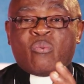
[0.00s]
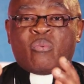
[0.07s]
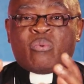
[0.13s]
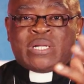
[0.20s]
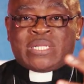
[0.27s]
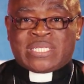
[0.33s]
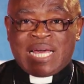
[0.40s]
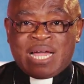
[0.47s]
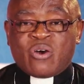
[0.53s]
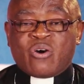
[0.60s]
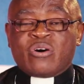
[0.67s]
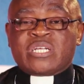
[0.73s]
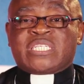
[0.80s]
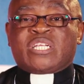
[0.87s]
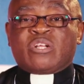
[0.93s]
we thank
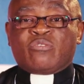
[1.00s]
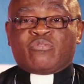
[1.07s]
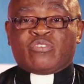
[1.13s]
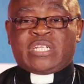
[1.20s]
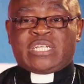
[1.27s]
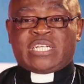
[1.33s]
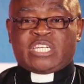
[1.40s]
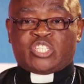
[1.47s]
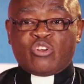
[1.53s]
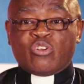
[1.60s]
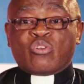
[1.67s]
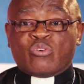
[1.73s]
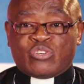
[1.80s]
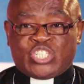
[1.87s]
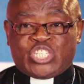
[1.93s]
God still for the
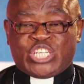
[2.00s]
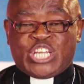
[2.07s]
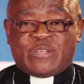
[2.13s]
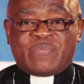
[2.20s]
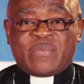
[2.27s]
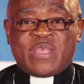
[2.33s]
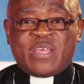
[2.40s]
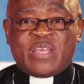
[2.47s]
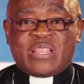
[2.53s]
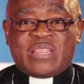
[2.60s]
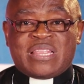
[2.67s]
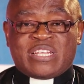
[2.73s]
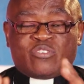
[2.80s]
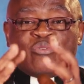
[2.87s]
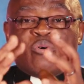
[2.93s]
technology,
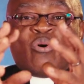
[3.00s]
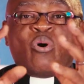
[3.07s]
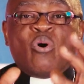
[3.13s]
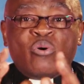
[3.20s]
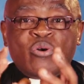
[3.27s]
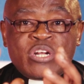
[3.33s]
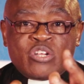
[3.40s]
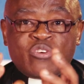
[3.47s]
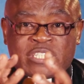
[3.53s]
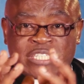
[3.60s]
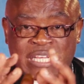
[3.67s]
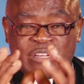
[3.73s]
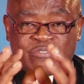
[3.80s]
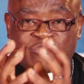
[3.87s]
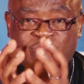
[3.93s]
that you hold
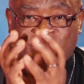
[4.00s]
yourselves